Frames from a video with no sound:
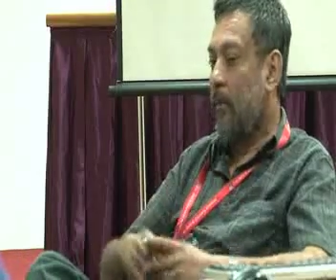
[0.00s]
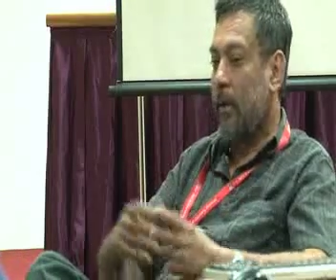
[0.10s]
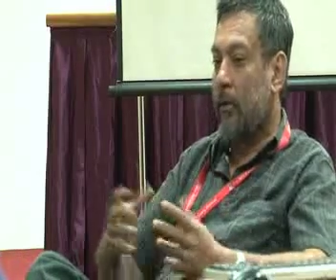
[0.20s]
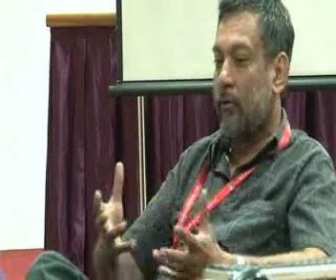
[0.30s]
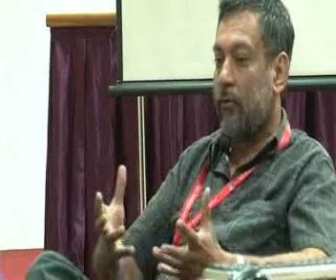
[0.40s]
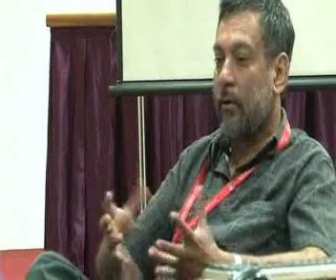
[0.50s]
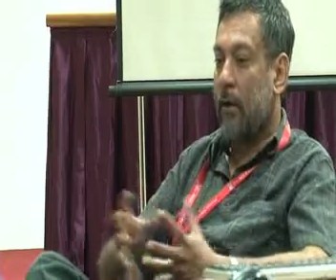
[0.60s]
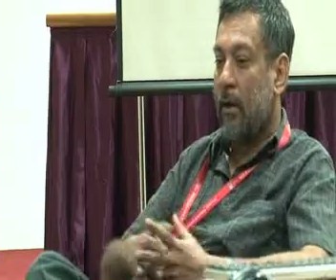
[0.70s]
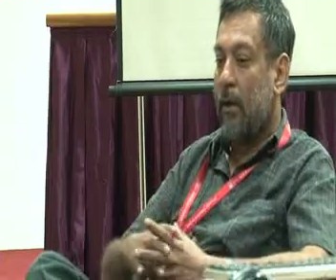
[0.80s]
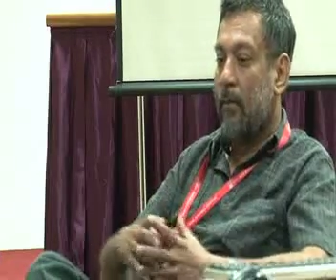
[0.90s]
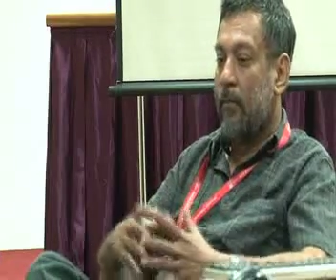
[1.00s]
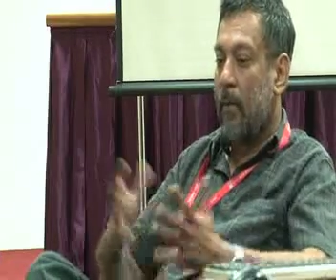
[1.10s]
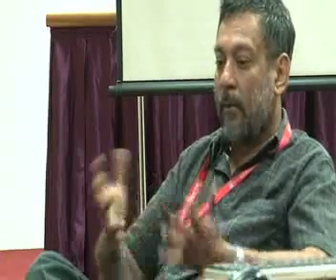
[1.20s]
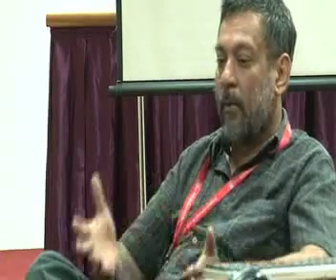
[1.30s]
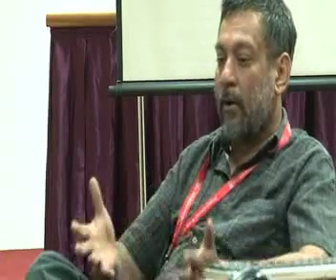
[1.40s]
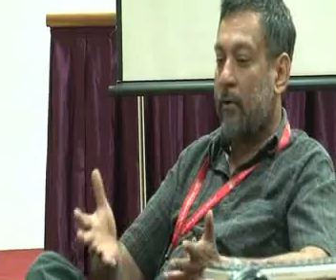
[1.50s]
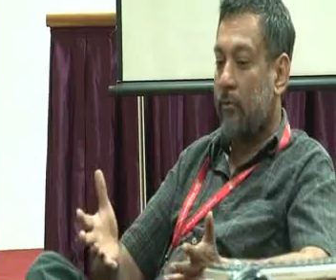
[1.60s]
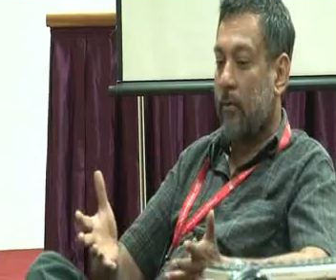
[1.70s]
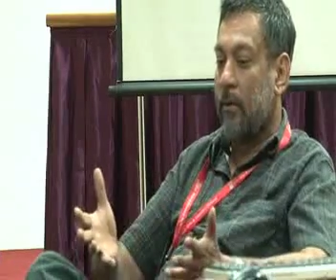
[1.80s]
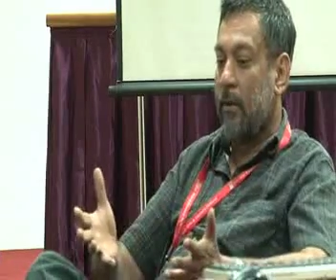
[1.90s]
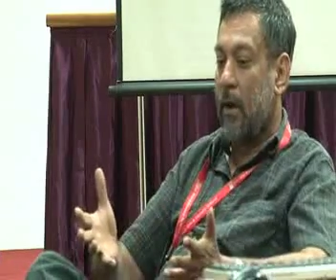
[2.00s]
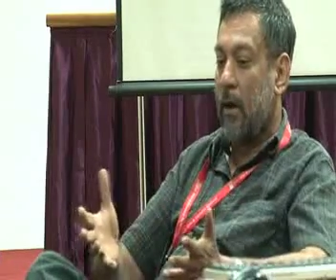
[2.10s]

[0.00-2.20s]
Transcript: because my parents were in the